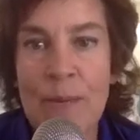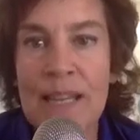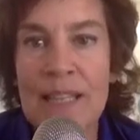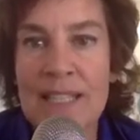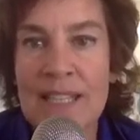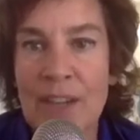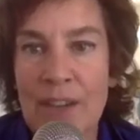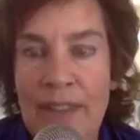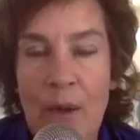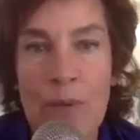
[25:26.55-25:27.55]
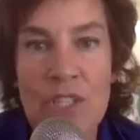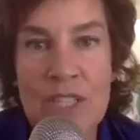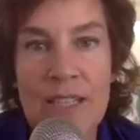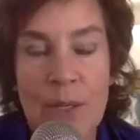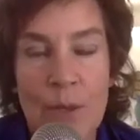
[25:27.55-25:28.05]
listening on that one
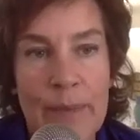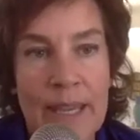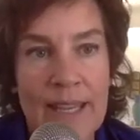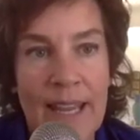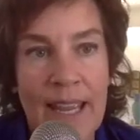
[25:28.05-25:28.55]
just a little bit.